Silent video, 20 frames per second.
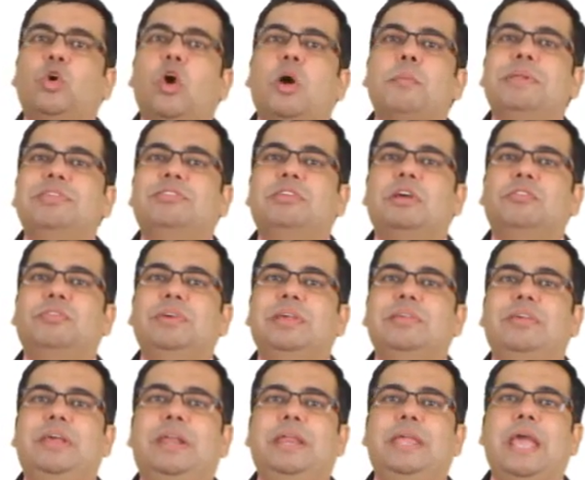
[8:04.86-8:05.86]
common
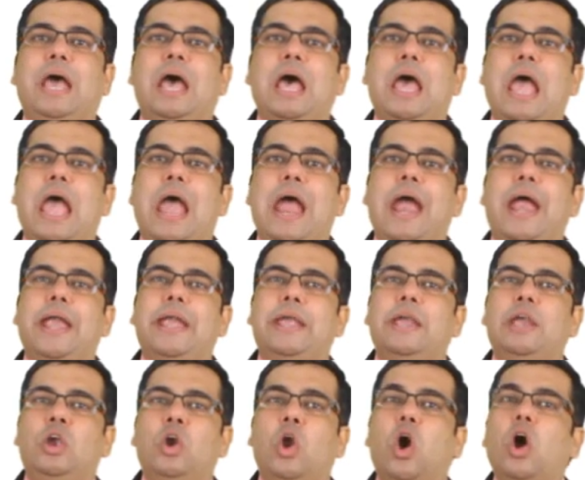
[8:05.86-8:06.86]
surface area
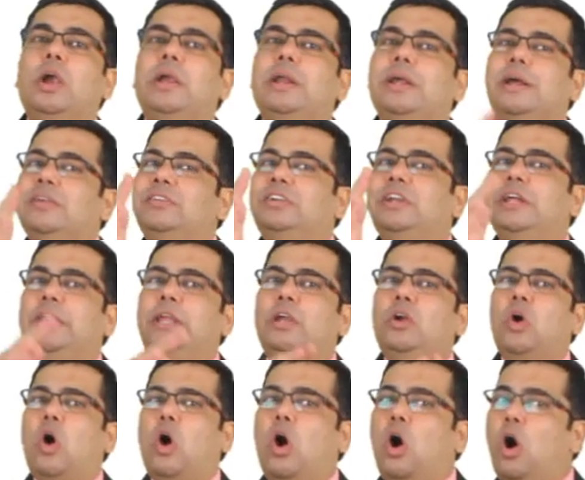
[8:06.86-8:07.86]
and not
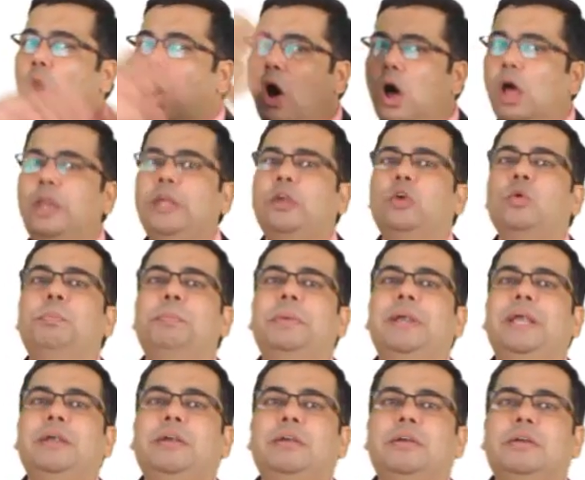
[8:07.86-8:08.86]
considering all
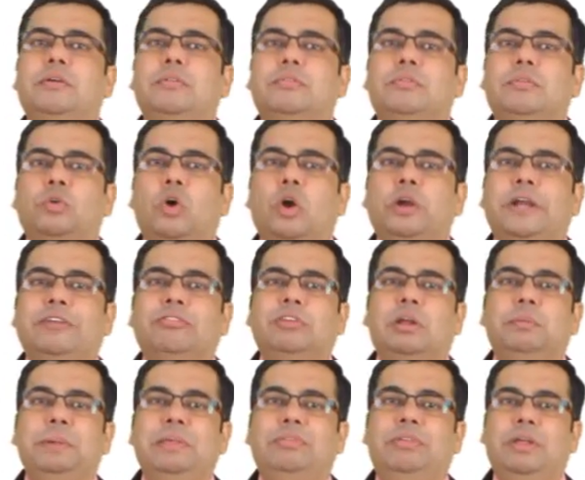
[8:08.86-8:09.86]
equipment contact
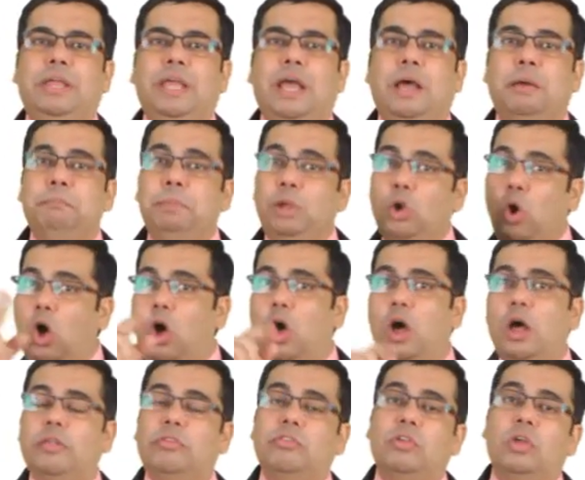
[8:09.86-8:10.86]
surface area,
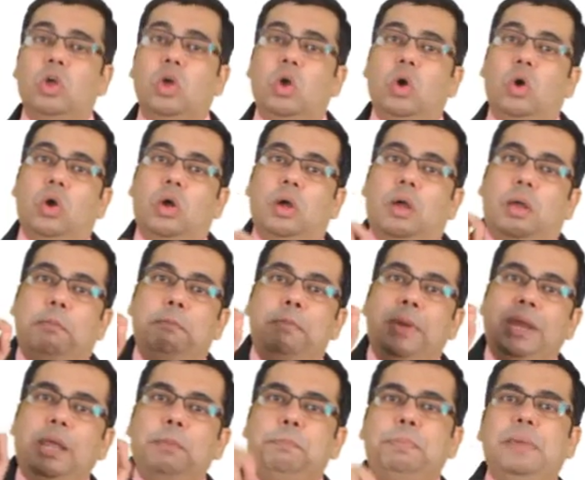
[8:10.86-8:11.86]
because
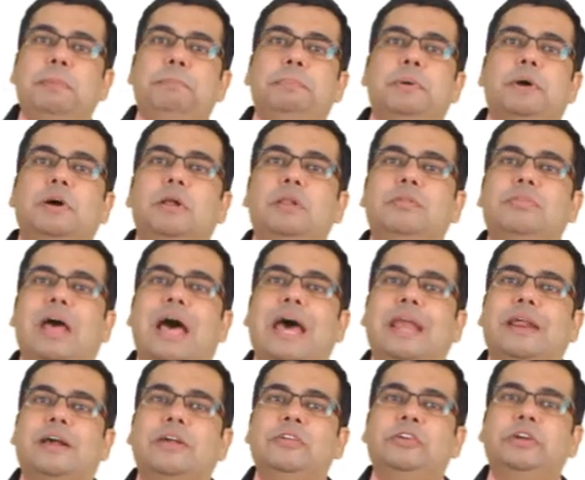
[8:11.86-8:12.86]
many people
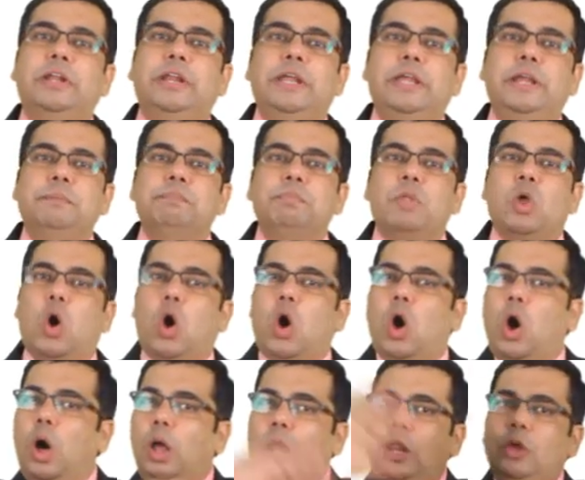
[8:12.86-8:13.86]
are considering
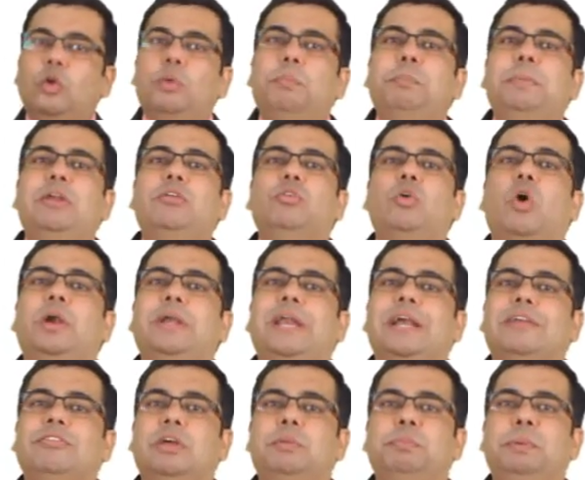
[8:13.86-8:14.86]
all equipment's
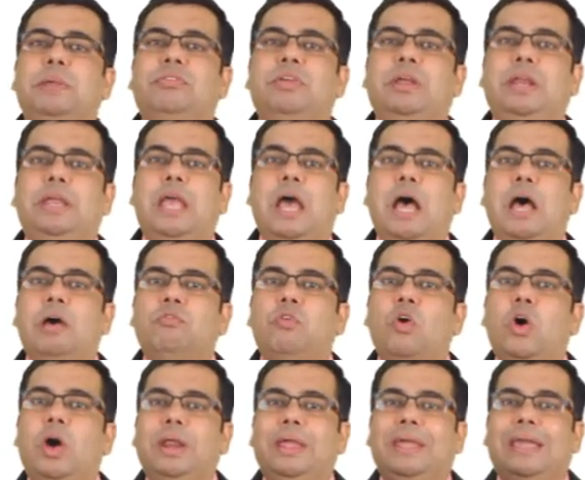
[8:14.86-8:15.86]
contact surface area
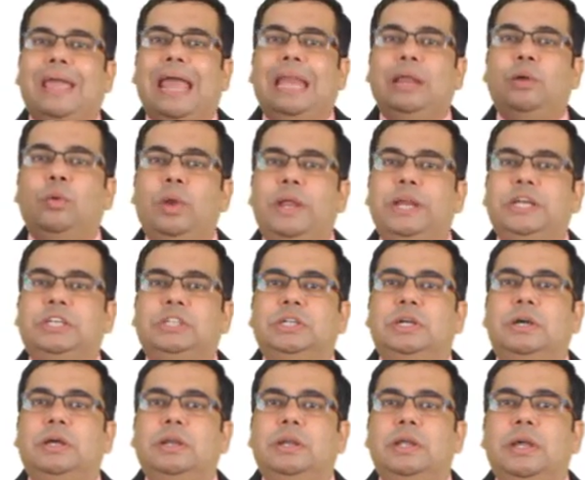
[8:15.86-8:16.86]
for
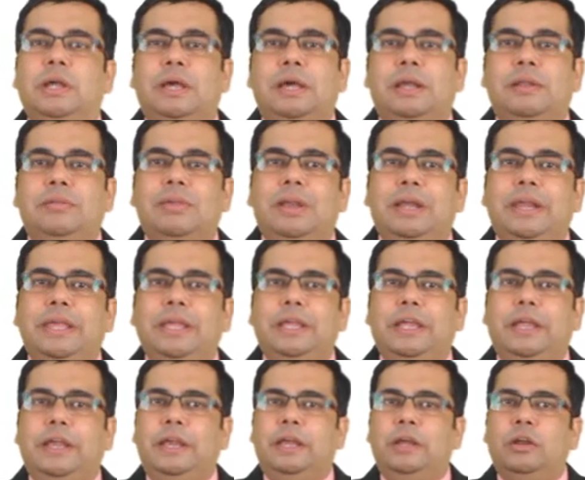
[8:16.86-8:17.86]
calculation,
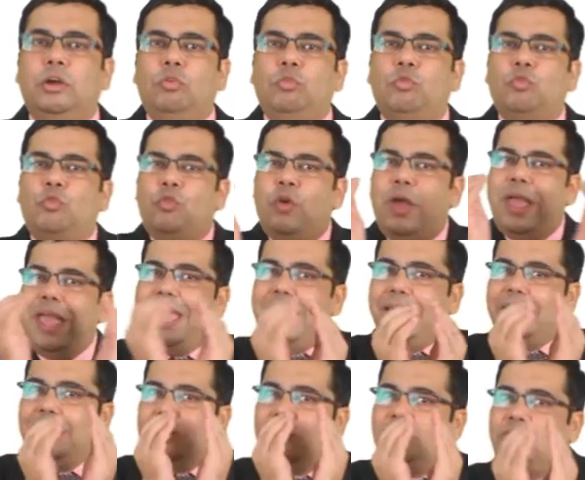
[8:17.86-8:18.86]
resulting in a
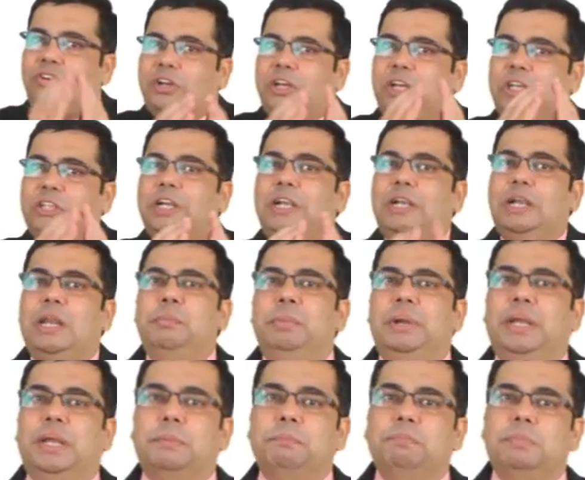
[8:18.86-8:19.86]
very stringent
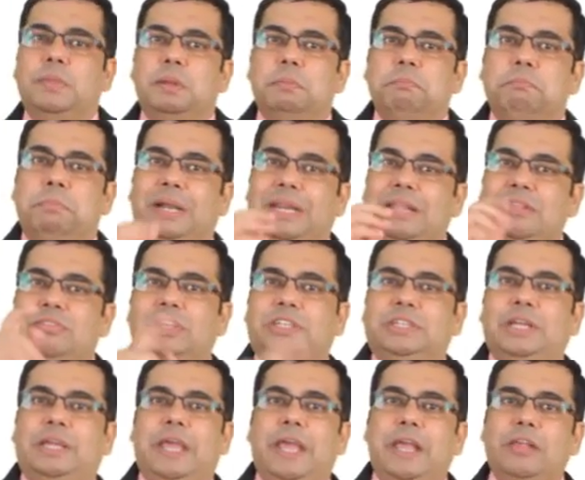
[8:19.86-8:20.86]
limit. But in such
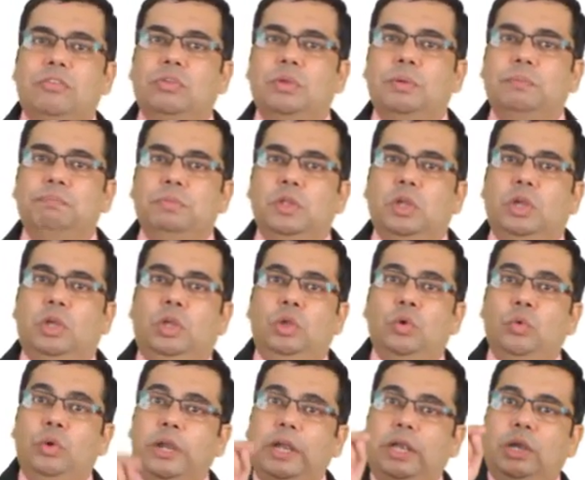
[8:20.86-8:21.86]
a case,
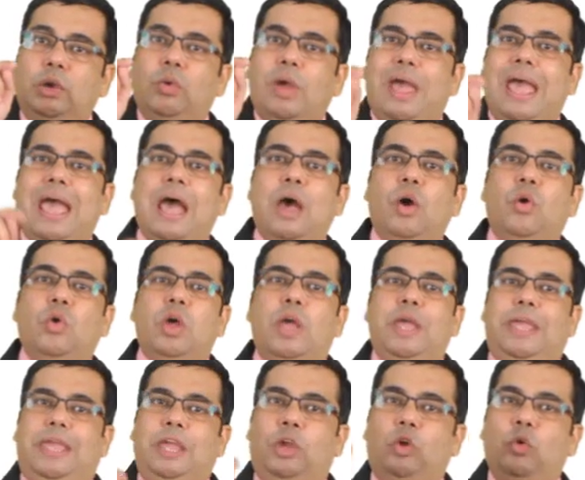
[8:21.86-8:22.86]
you need to
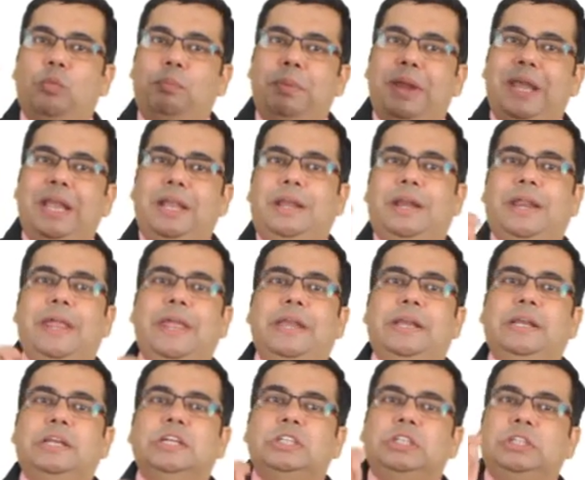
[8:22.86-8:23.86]
have equipment
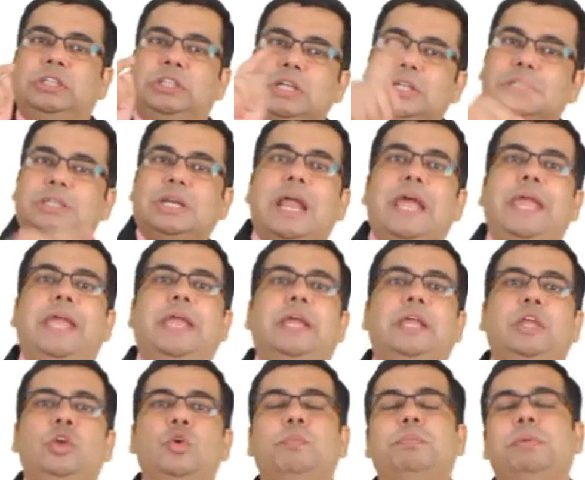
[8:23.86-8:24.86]
train just
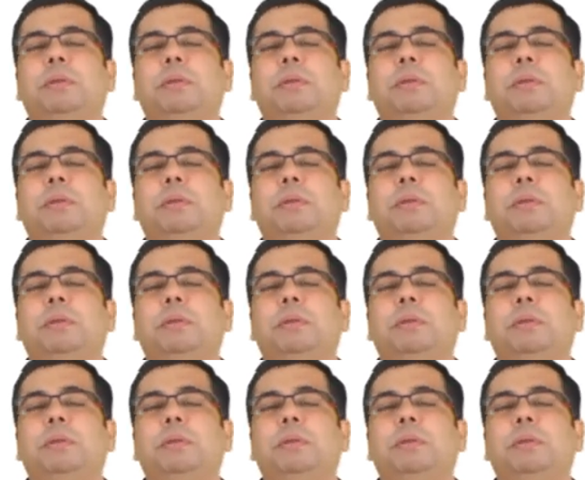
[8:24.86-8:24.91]
like you